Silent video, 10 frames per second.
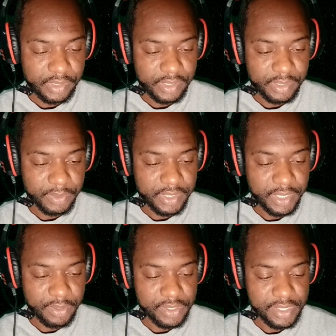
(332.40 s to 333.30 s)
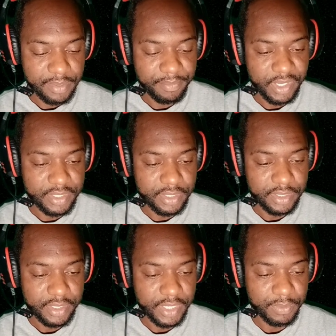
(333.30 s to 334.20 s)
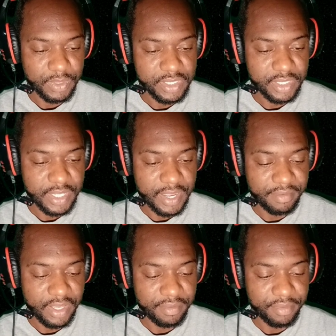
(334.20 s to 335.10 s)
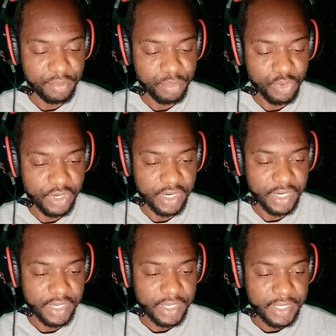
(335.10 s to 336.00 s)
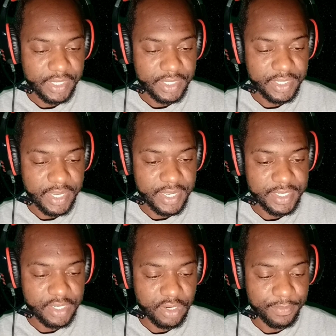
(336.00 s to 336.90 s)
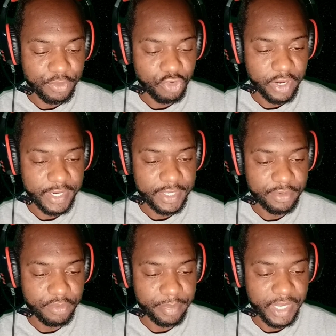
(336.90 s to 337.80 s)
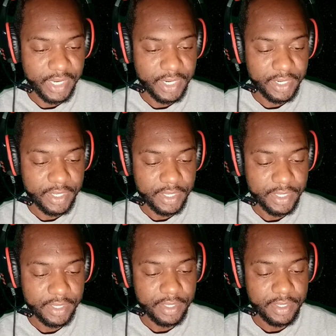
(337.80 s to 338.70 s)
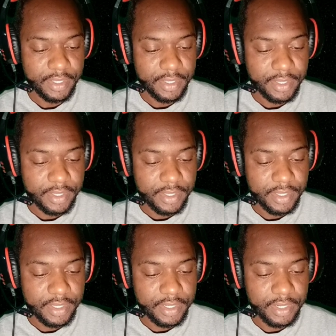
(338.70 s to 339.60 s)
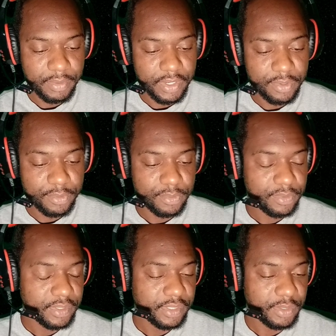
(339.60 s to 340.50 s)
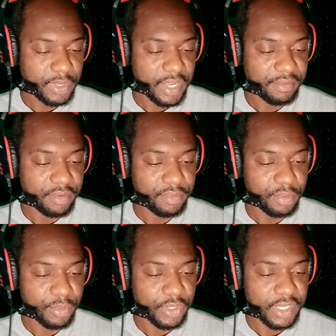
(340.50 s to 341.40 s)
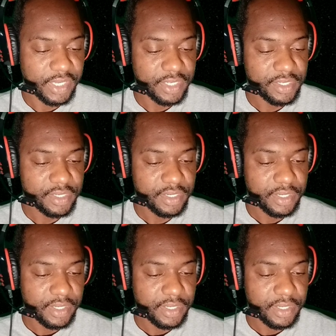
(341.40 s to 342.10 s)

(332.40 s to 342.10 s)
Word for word: Right, so we take our Seb Vettel and we still have a few more days of trading remain. There we go. So we have a few more days.